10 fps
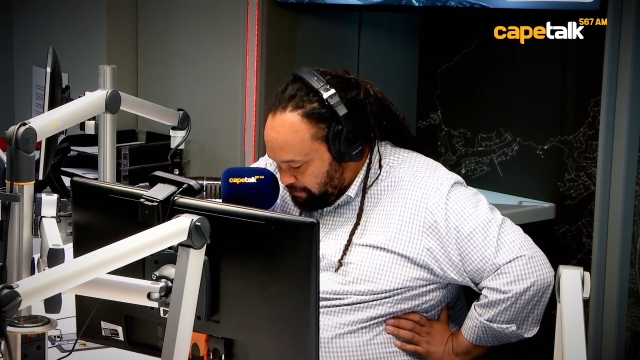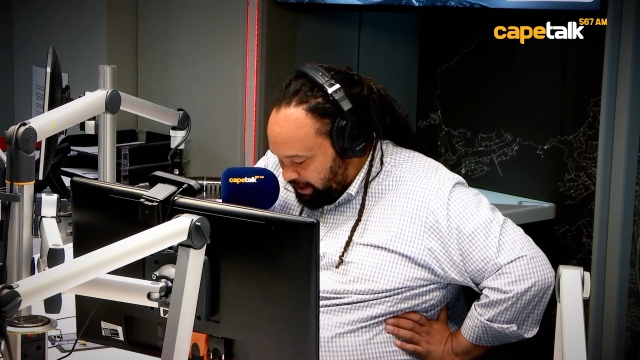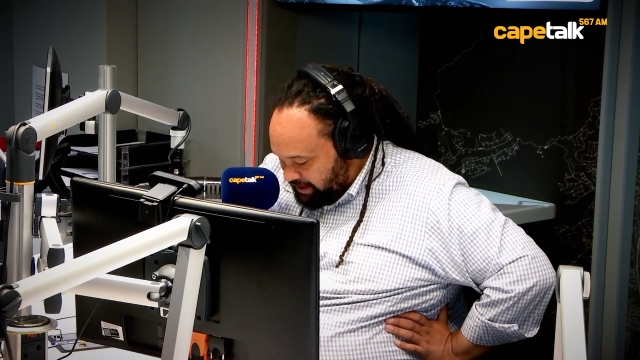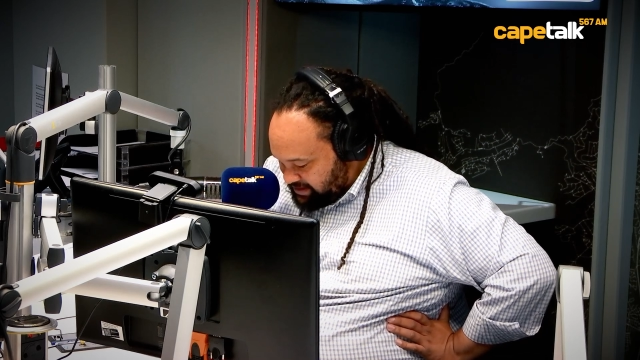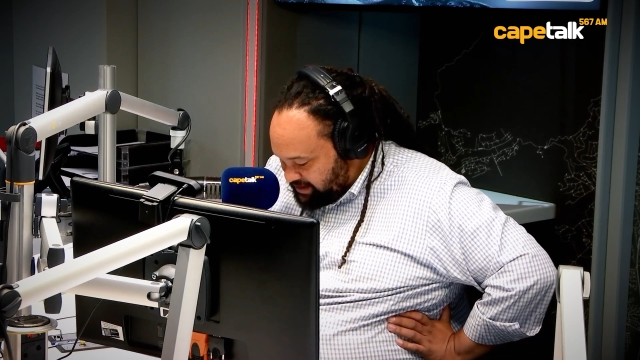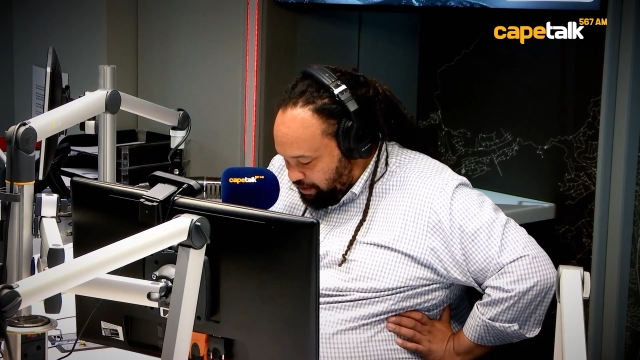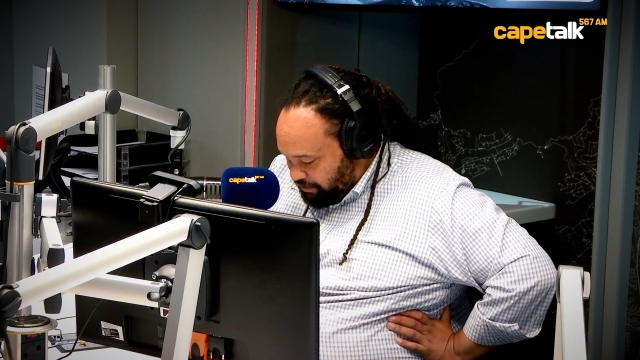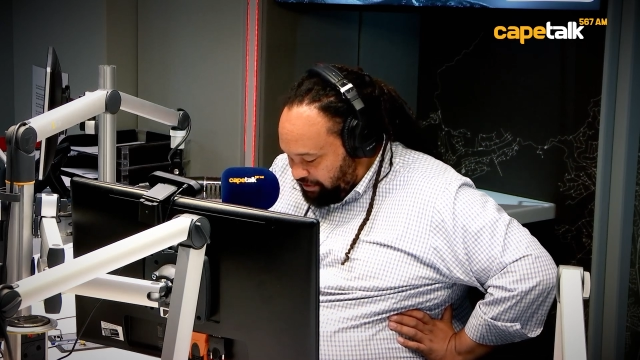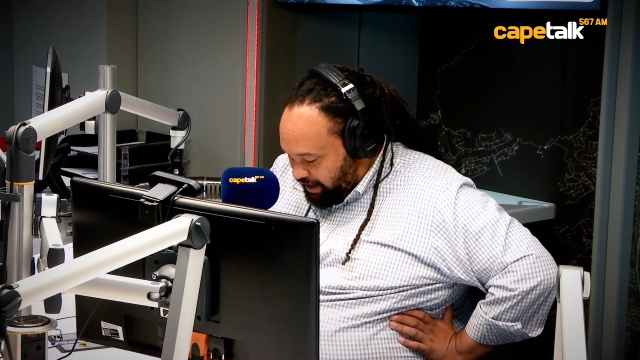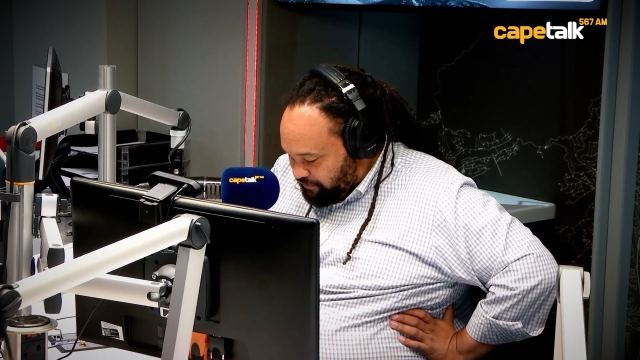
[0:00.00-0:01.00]
by
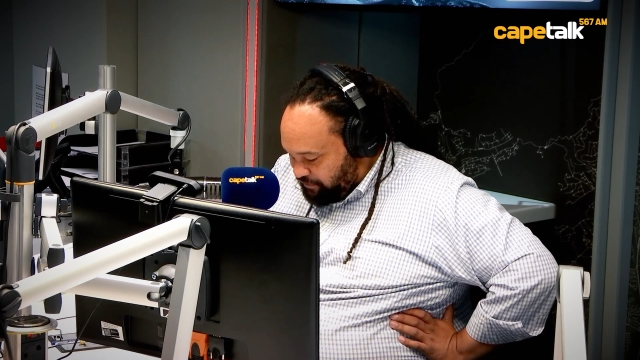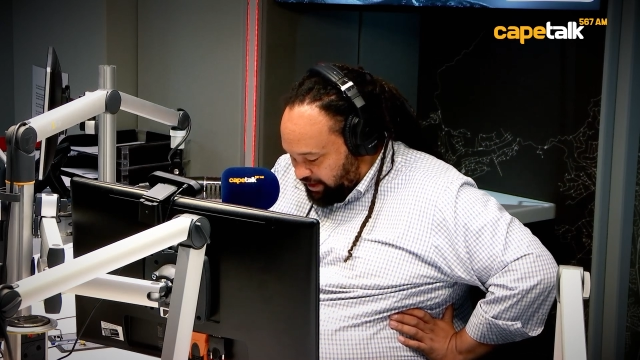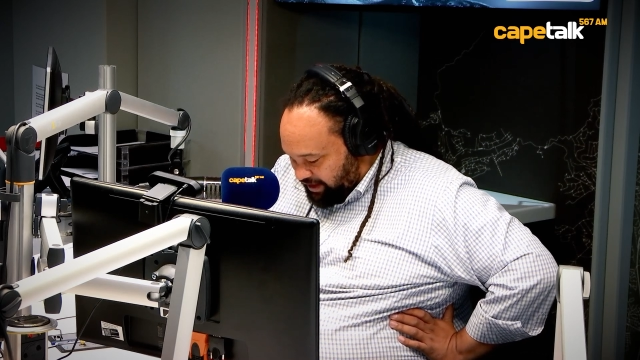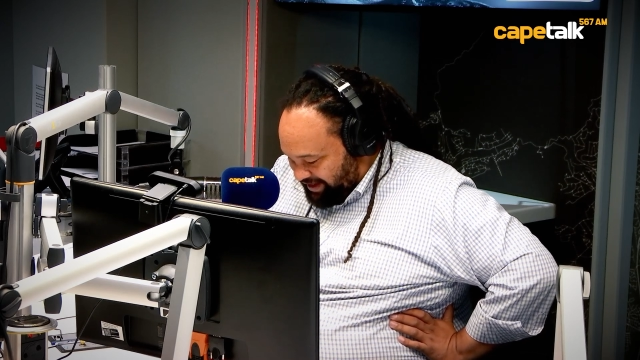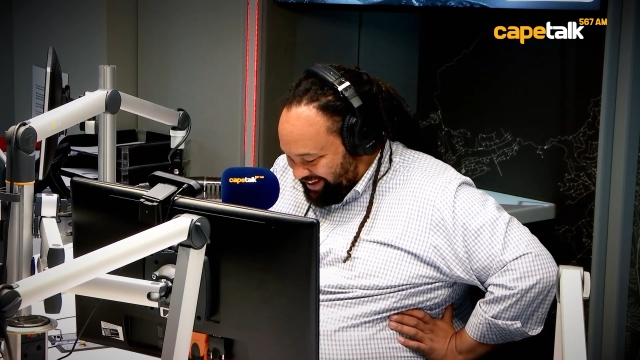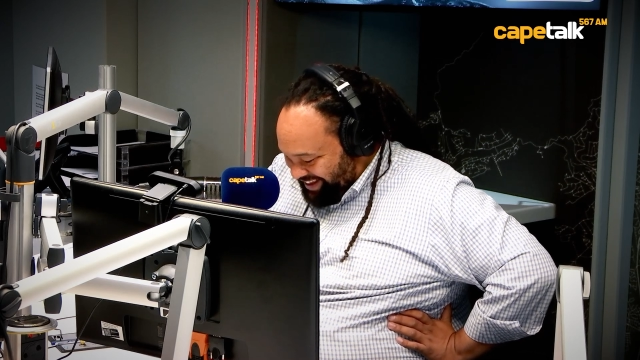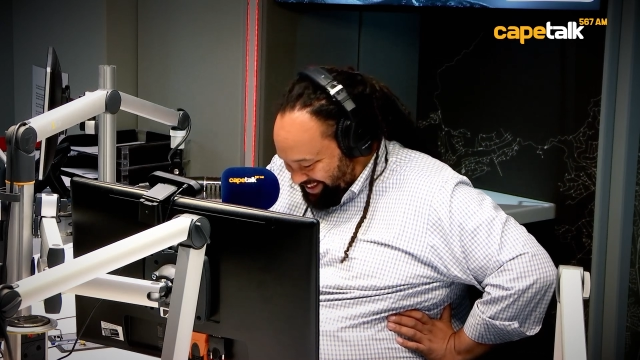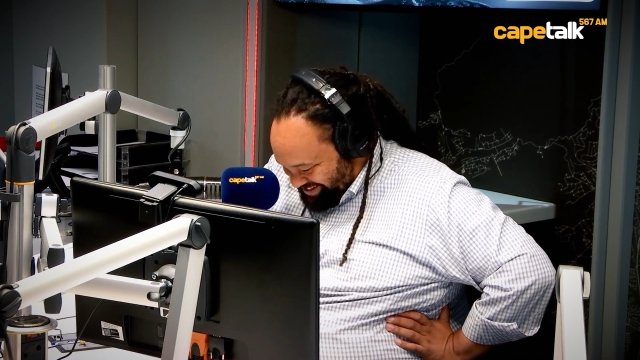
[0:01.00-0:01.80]
South Africa is